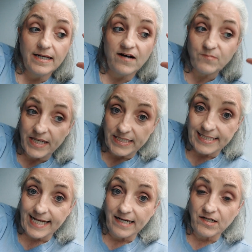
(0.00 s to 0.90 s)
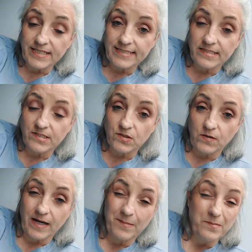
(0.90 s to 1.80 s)
I've made a sale on
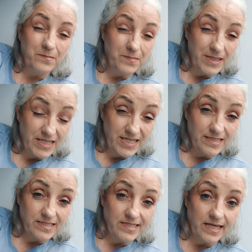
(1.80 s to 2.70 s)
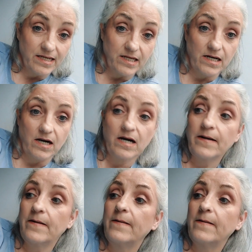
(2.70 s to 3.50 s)
Instagram in the singular